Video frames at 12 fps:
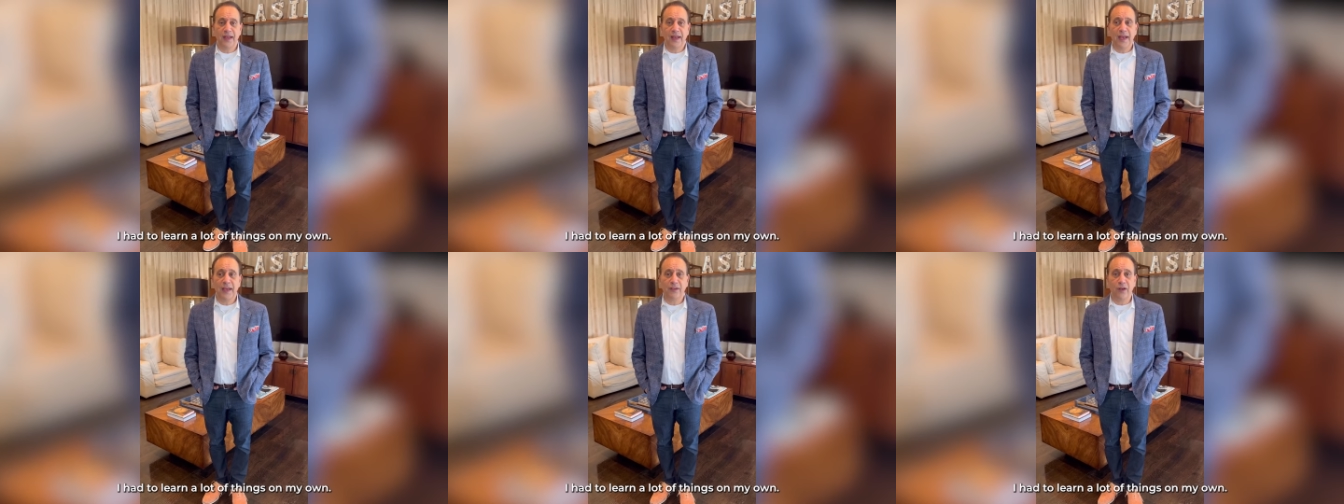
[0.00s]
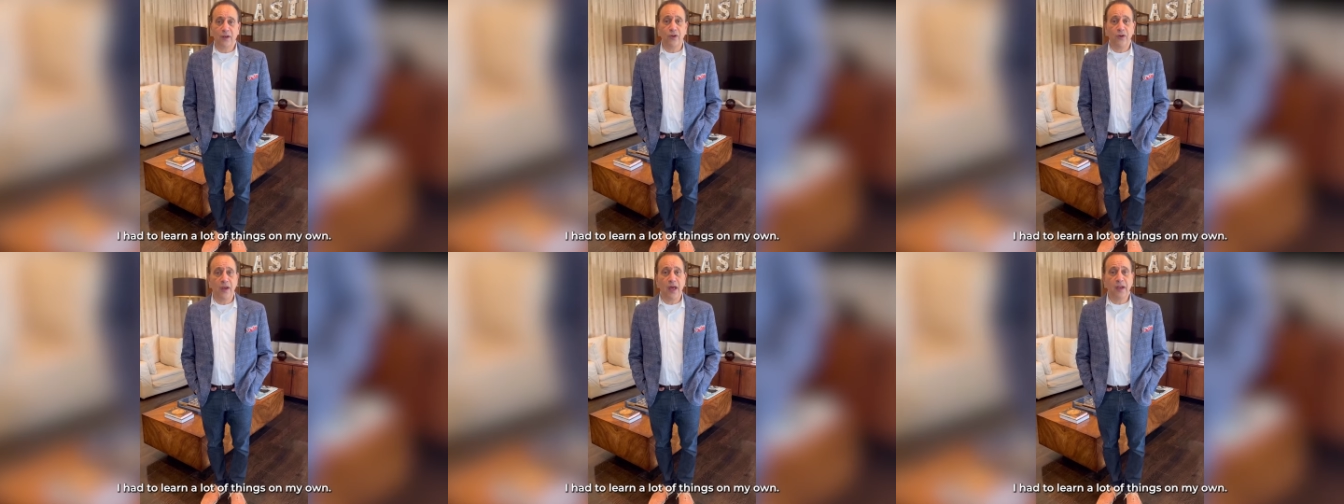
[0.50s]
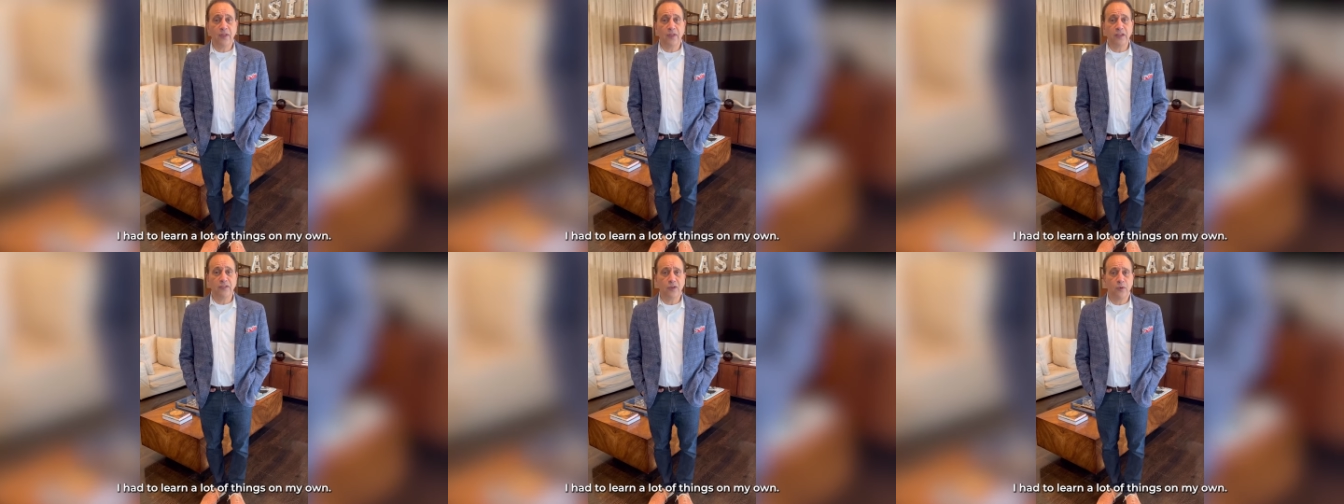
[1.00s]
I had to learn a lot of
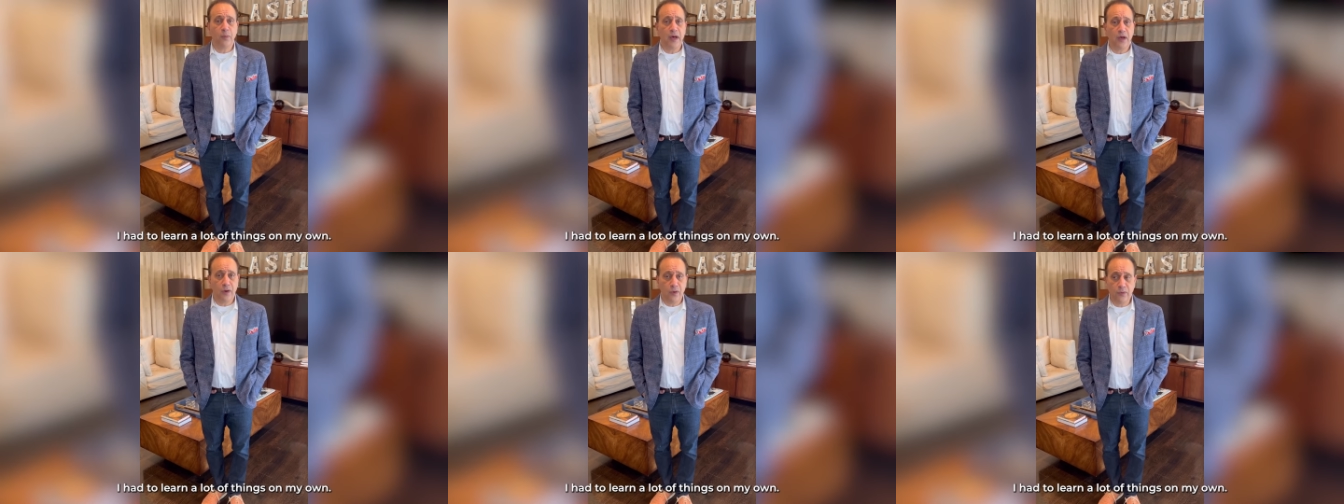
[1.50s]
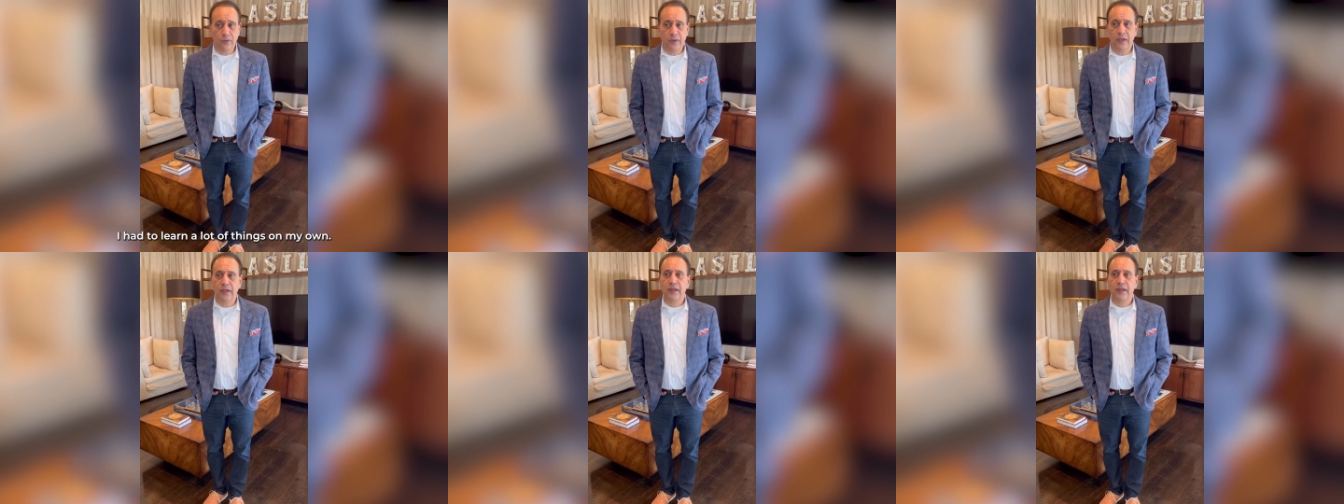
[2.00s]
things on my own.